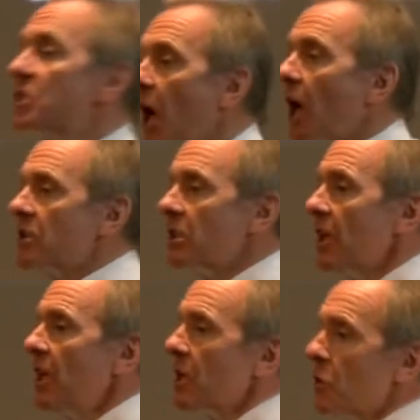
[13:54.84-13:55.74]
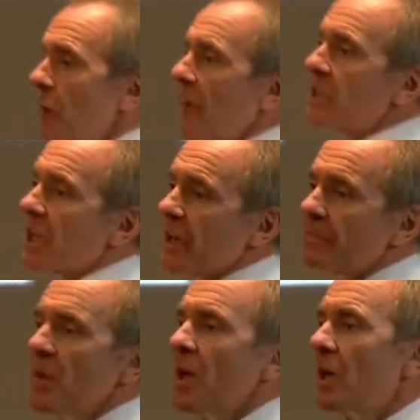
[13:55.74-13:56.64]
started
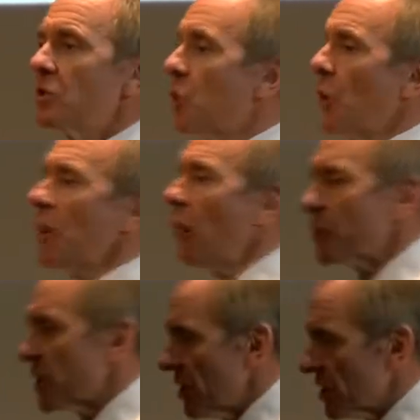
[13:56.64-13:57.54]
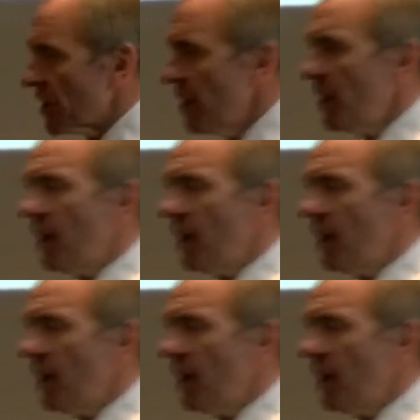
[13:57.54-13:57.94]
creating joint offices.